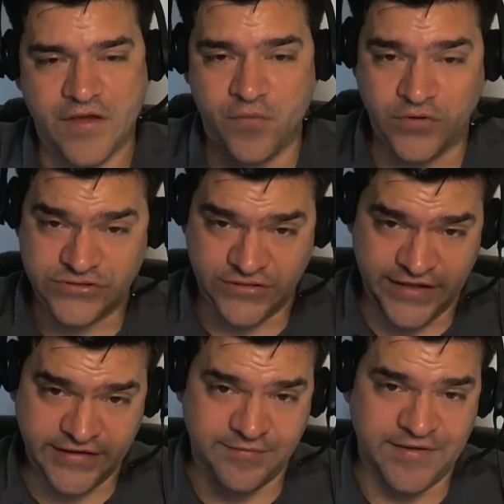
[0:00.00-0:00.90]
which
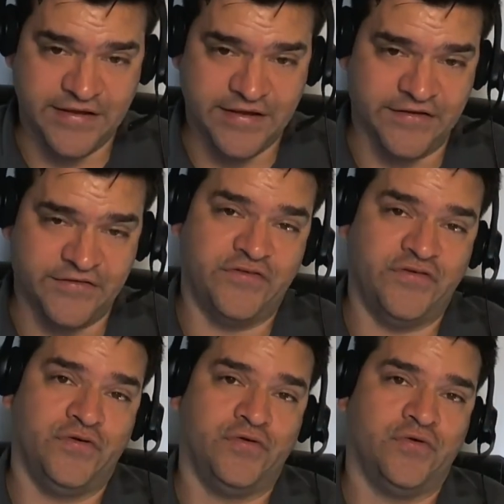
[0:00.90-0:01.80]
leads me
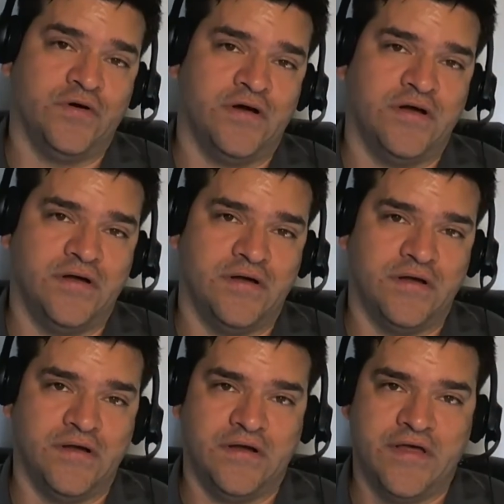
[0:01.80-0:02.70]
to
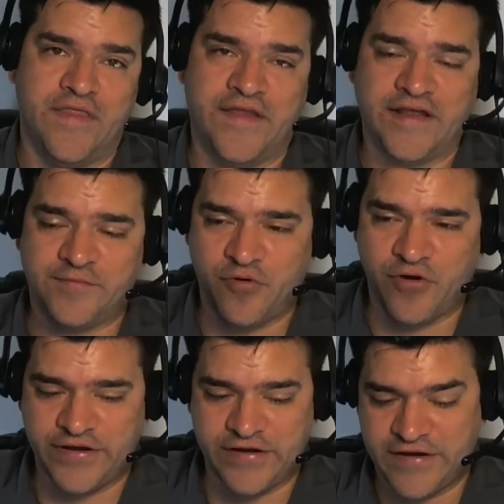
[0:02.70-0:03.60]
the next
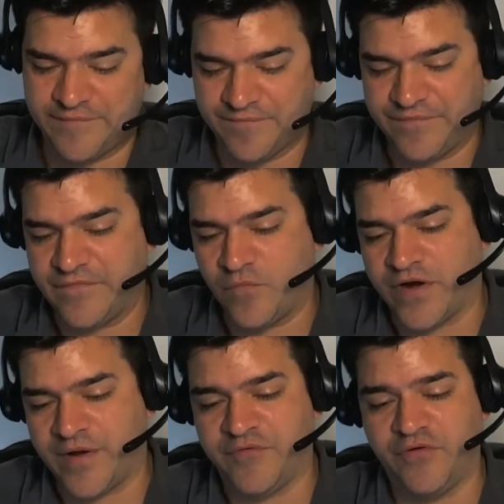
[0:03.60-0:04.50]
point what
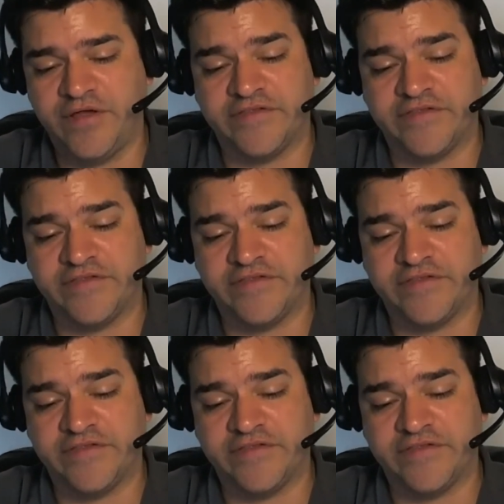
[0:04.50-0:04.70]
I'm doing